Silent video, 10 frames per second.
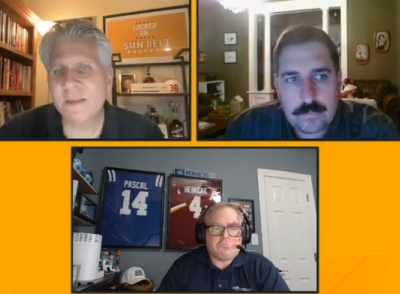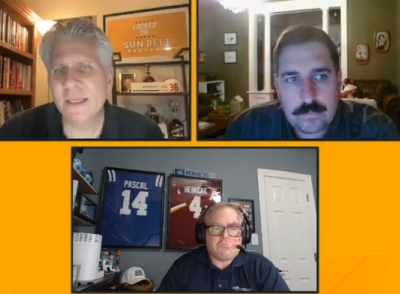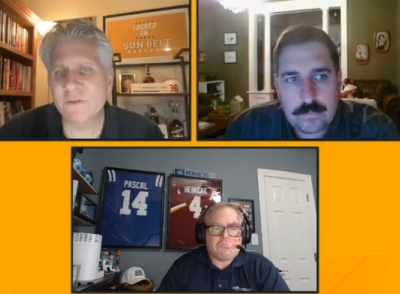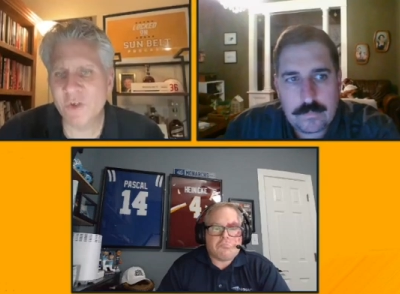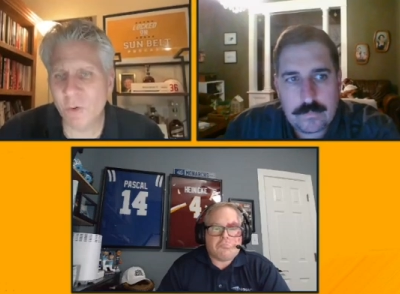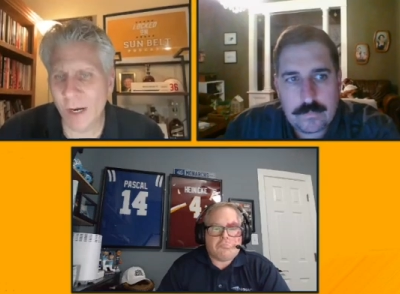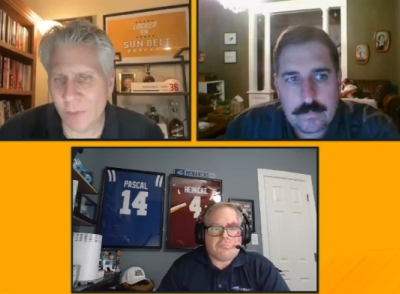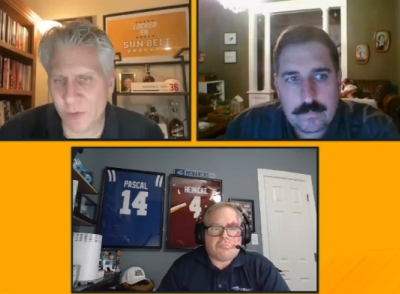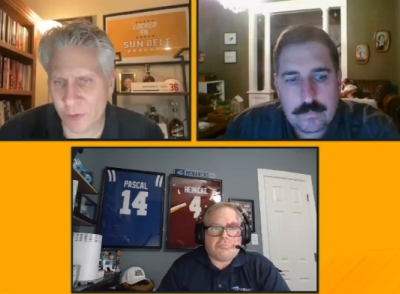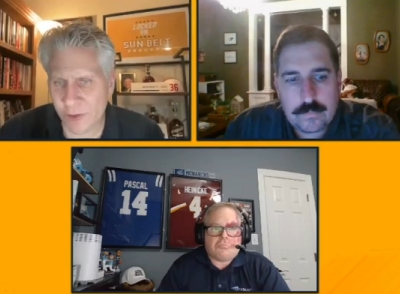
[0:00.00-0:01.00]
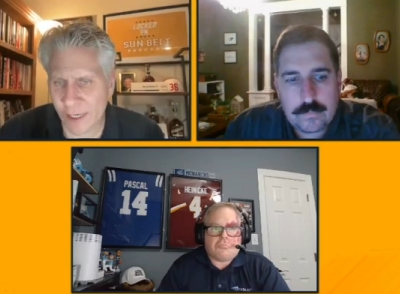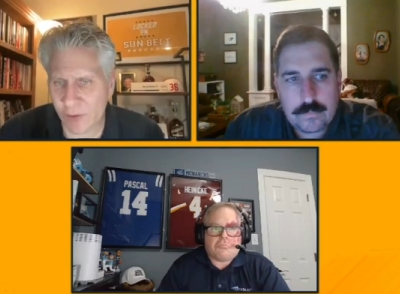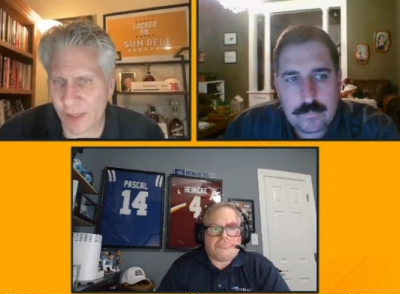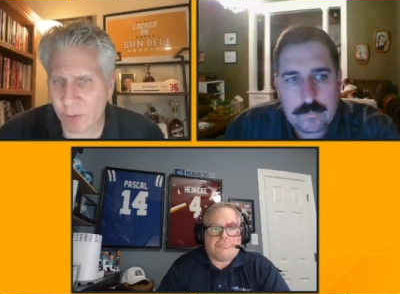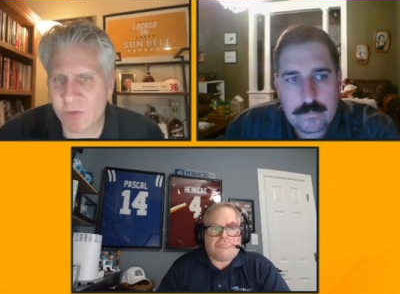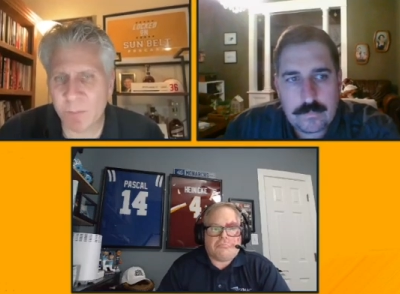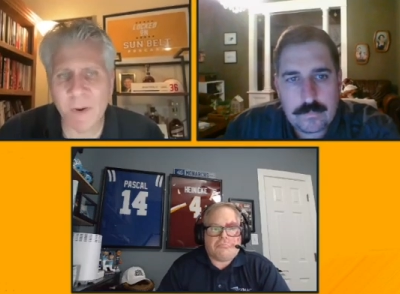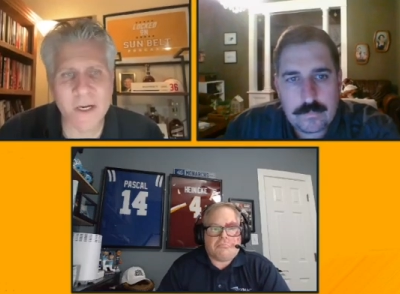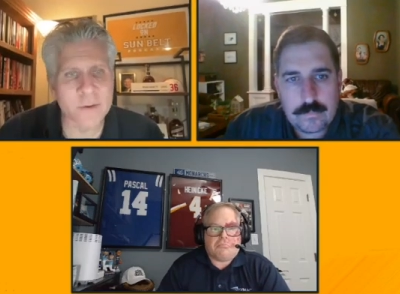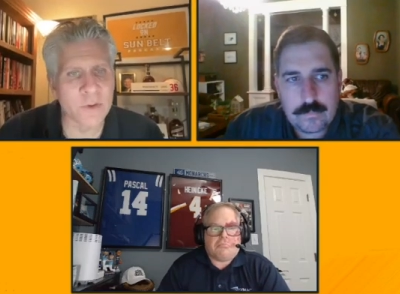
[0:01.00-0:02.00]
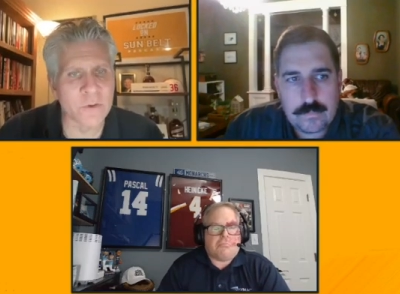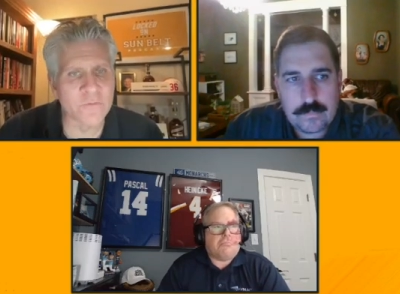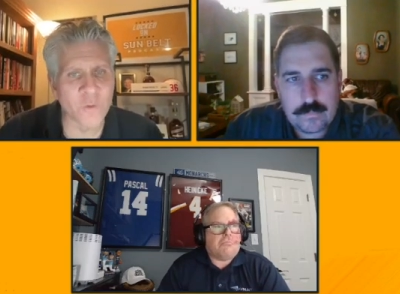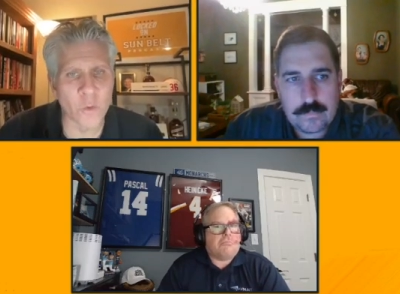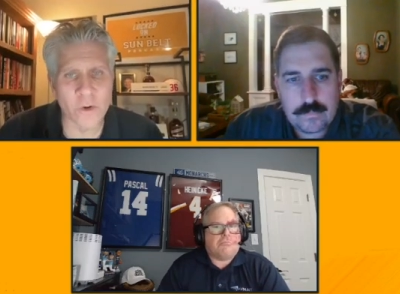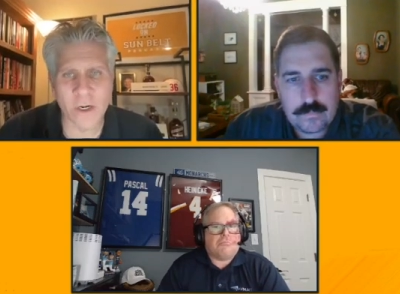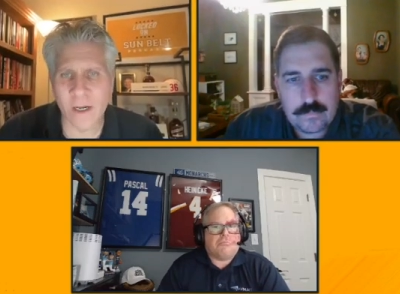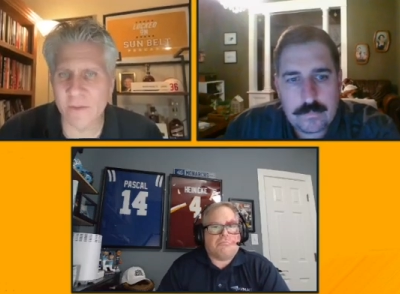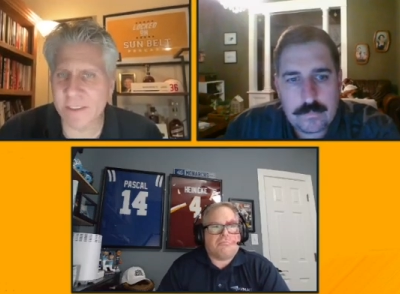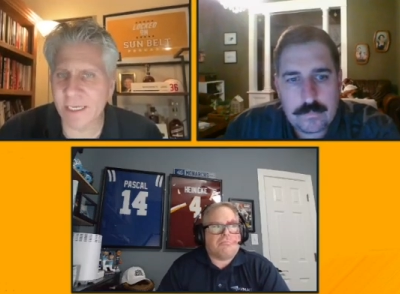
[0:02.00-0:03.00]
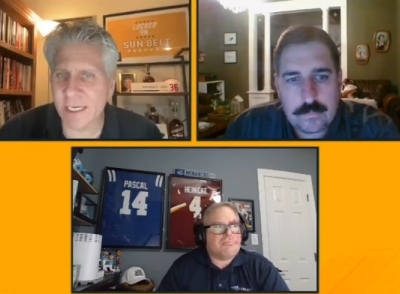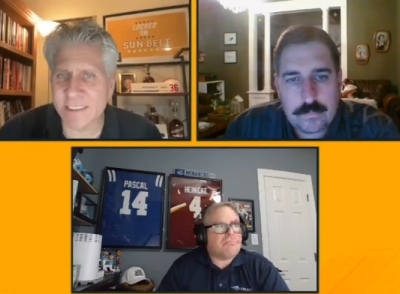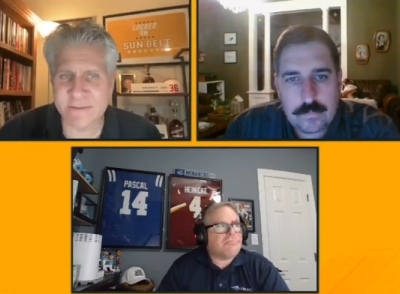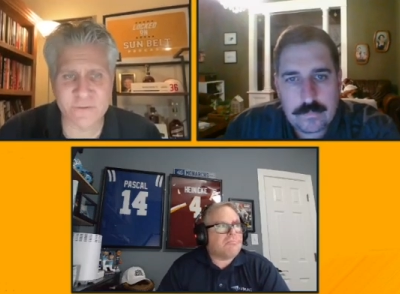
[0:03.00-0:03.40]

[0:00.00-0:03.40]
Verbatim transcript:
Speaker 1: they do on third down? That was a bugaboo for uh, the Cajuns.